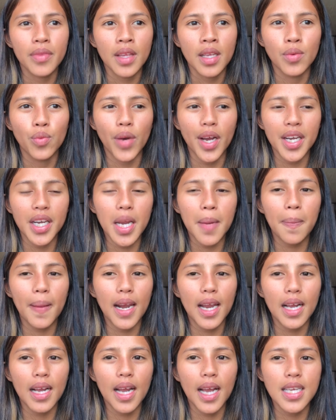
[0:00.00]
One day pa
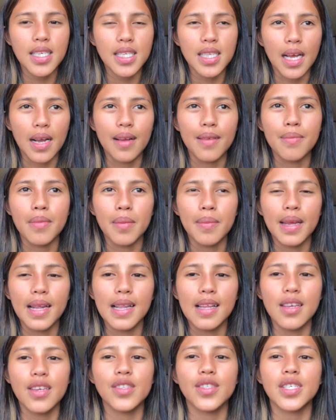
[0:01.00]
lang, guys,
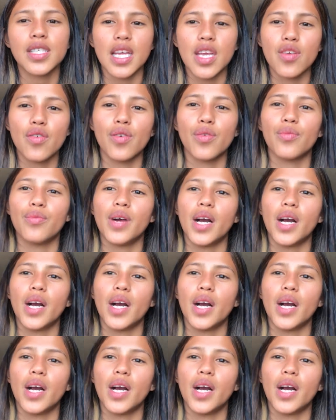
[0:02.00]
nag-millions na yung